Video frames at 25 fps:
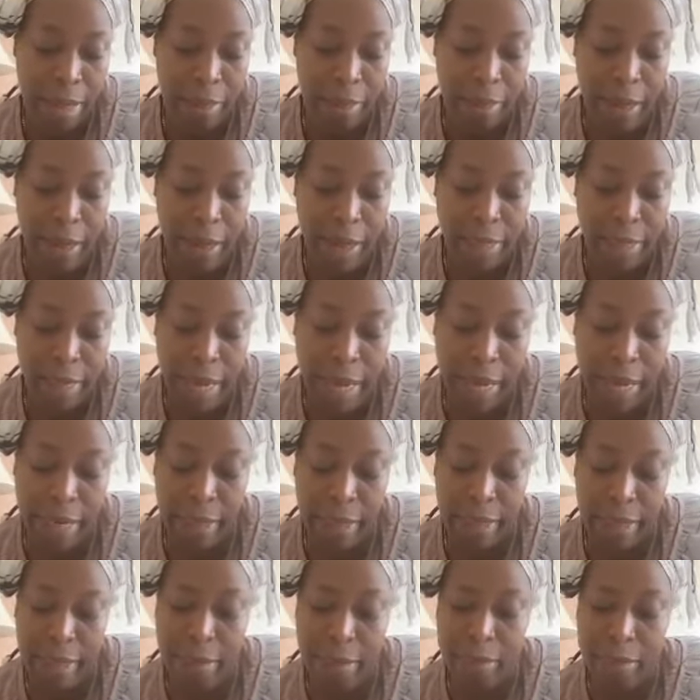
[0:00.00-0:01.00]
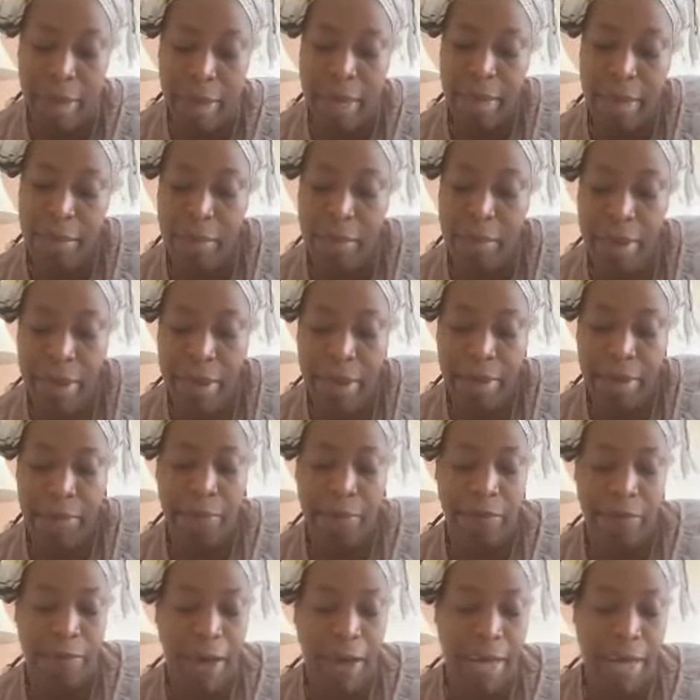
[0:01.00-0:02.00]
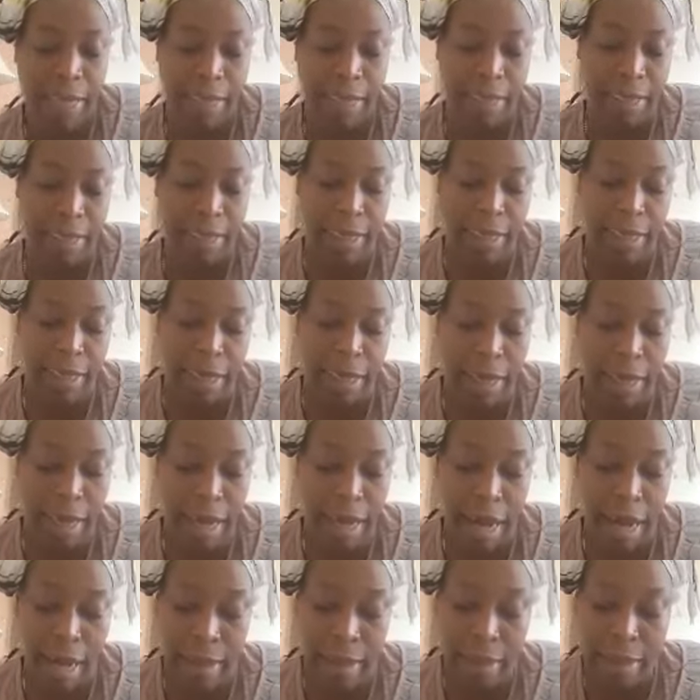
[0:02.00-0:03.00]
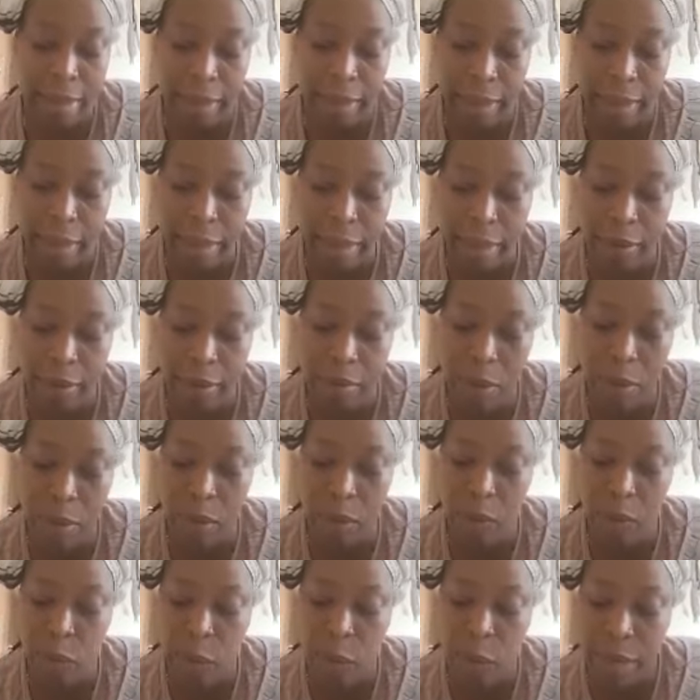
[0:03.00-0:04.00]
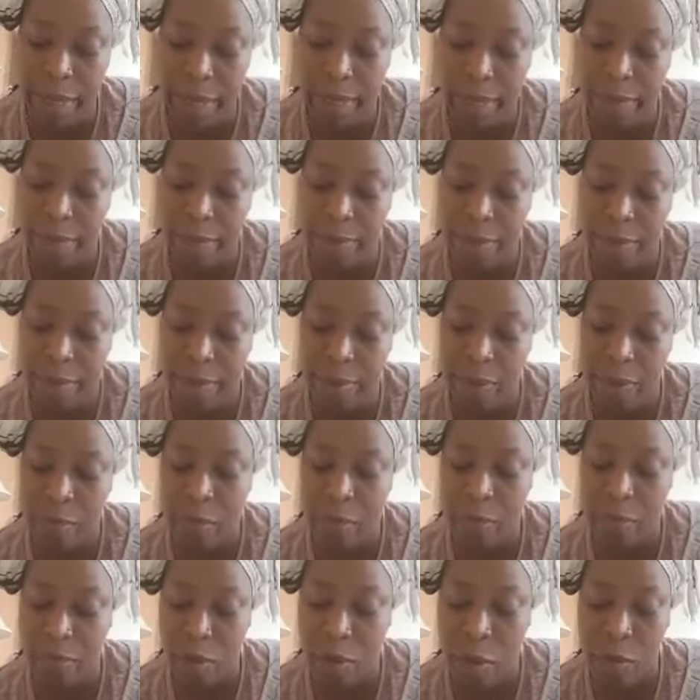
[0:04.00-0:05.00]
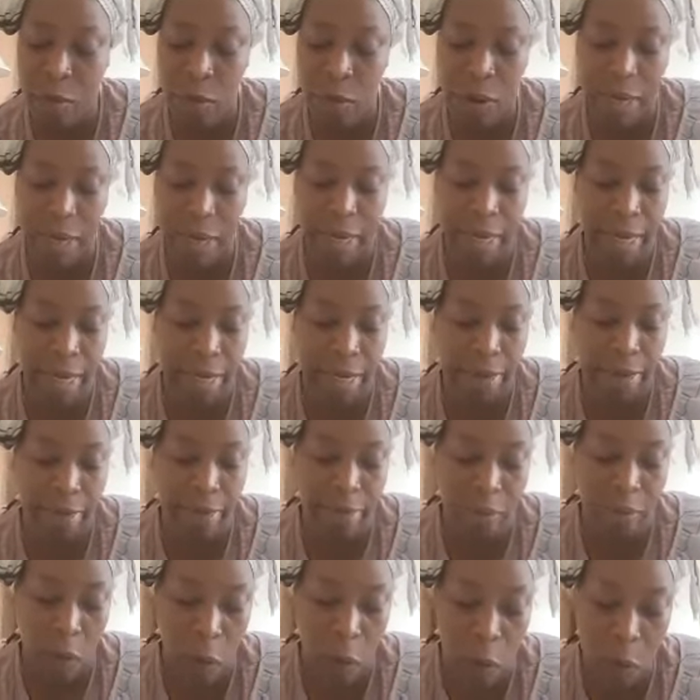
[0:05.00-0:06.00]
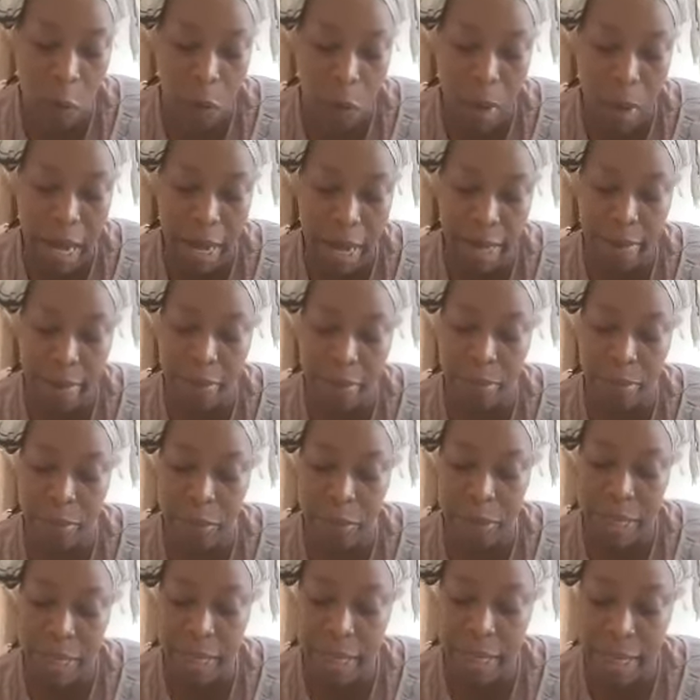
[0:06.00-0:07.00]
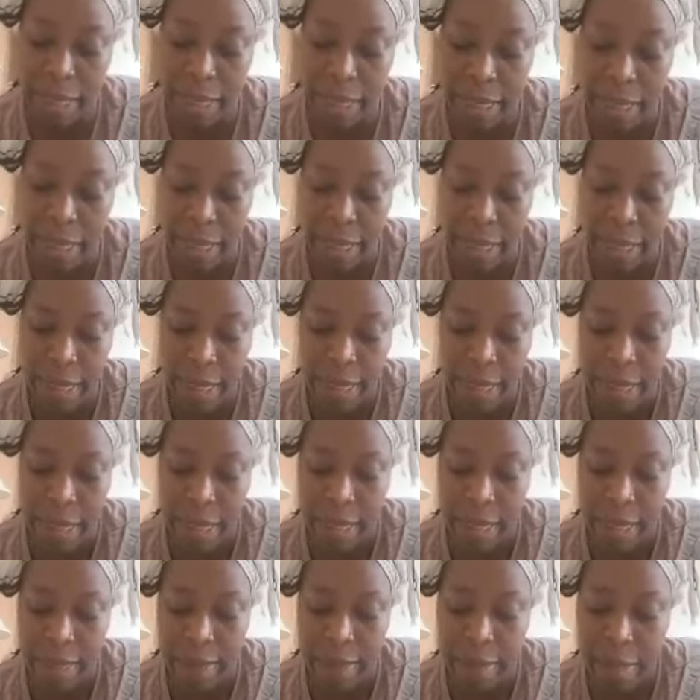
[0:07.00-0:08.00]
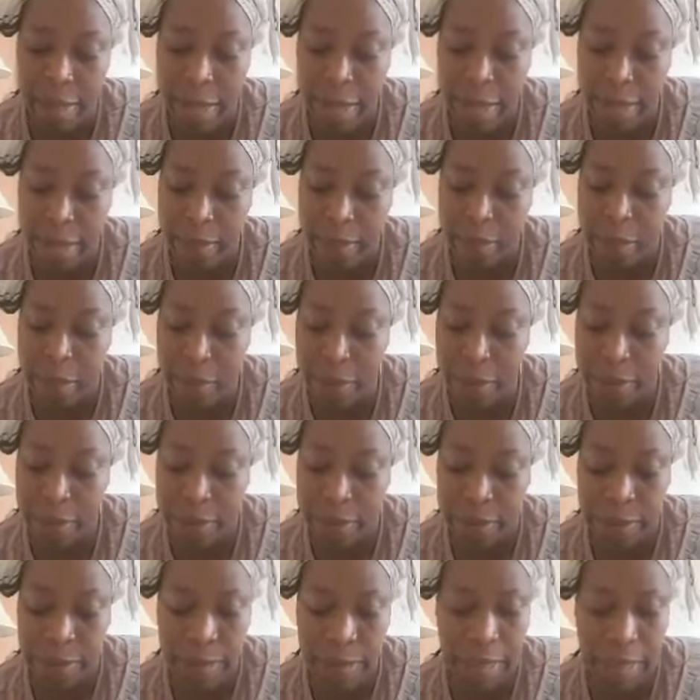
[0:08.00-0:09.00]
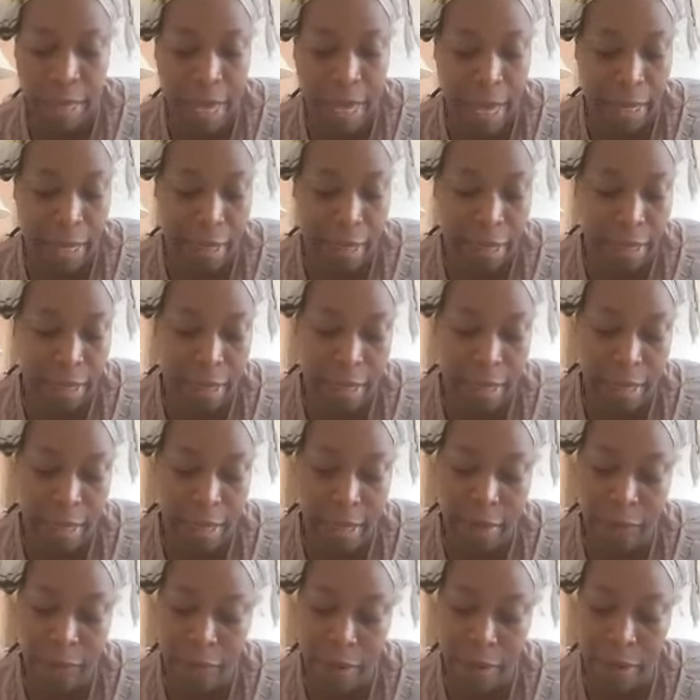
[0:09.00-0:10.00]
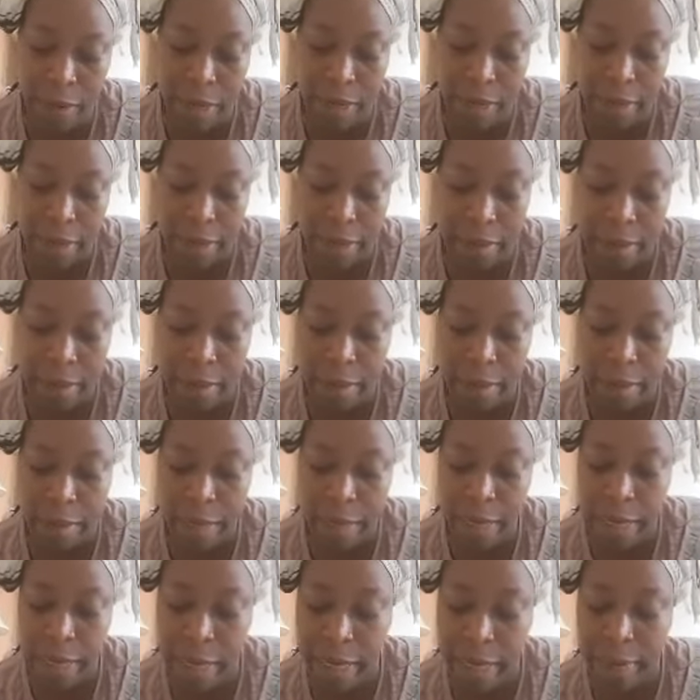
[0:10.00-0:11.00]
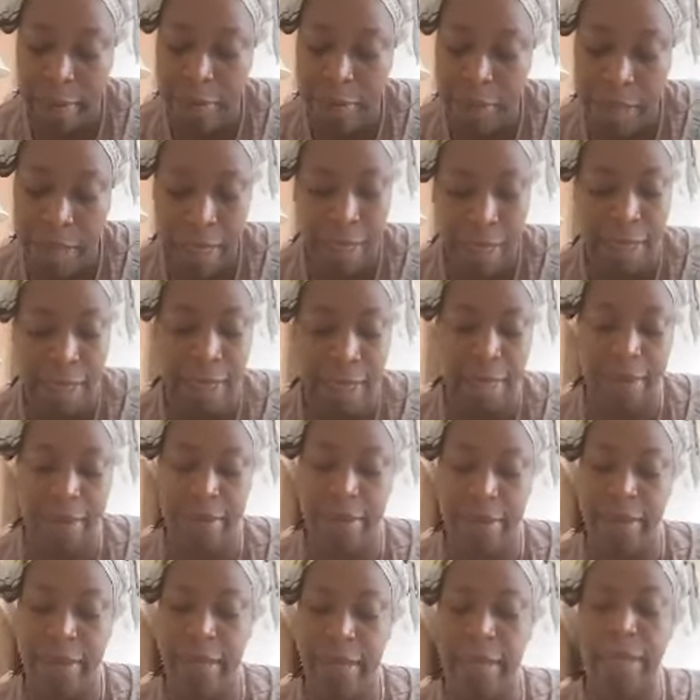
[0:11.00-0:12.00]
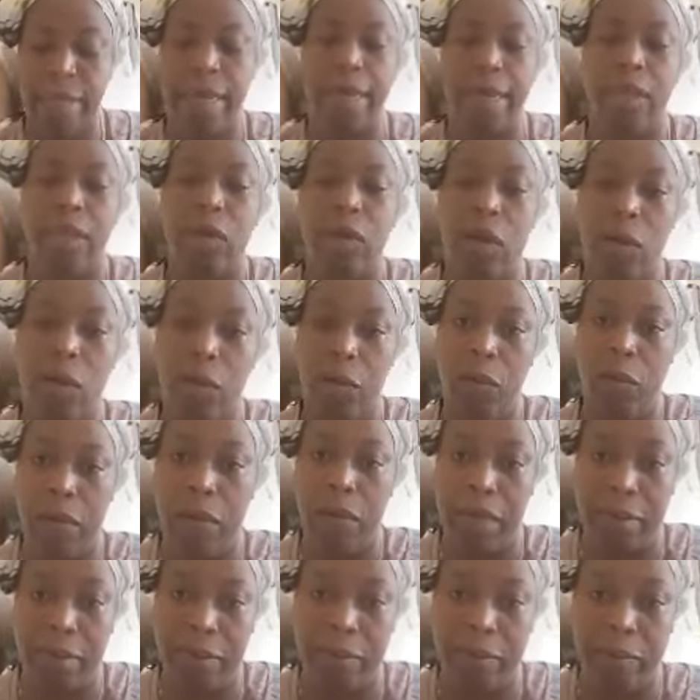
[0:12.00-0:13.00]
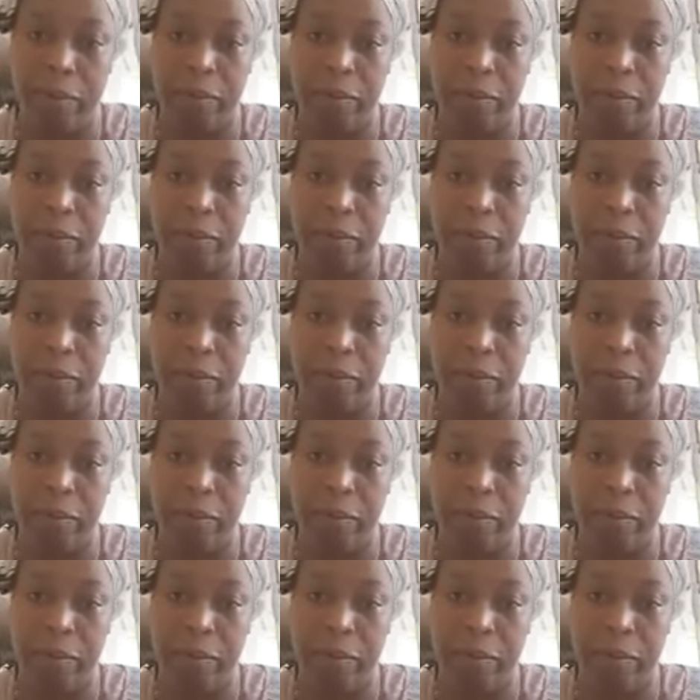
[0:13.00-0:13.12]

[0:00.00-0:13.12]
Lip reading: That angel might be fighting other things, but when someone else come and pray, that person got deliverance. The enemy did not see that coming.